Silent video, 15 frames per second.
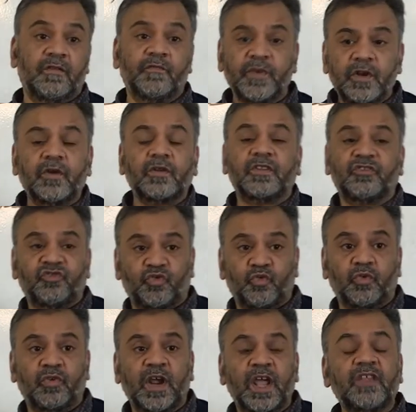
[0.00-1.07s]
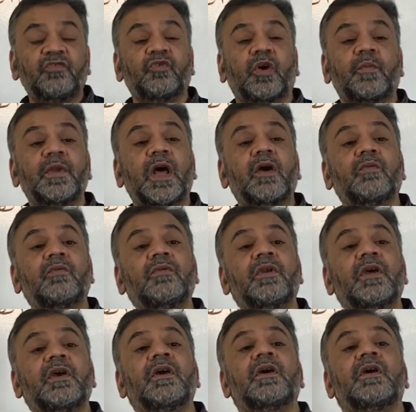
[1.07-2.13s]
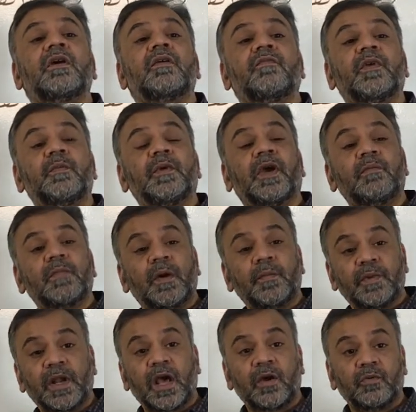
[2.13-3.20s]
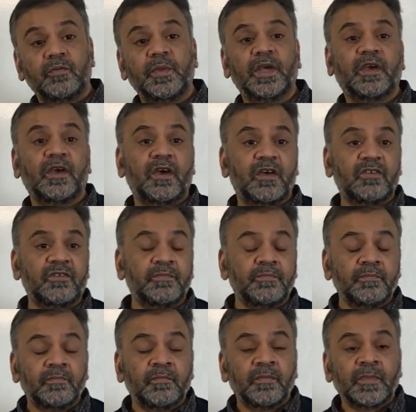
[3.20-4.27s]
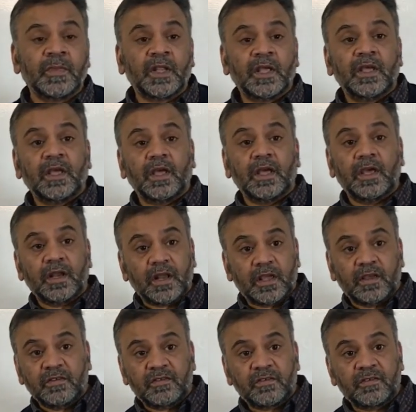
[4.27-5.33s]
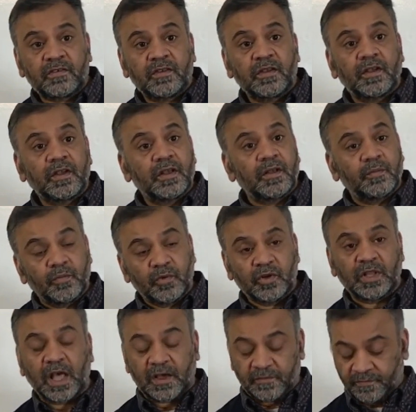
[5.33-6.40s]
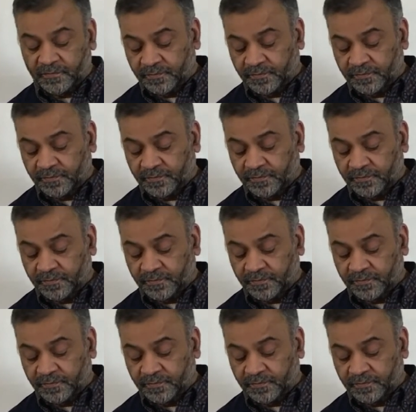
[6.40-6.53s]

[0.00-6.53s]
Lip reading: We know this rule, right? So, abnaun will become abna'u because it is mudaf,